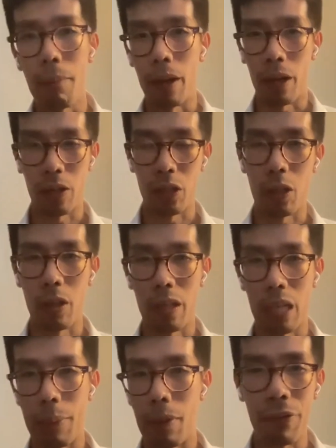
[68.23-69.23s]
Markets are
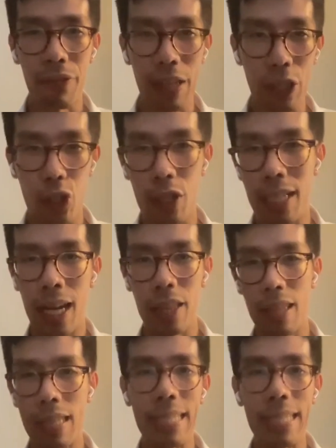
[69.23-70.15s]
talking about inflation. Now,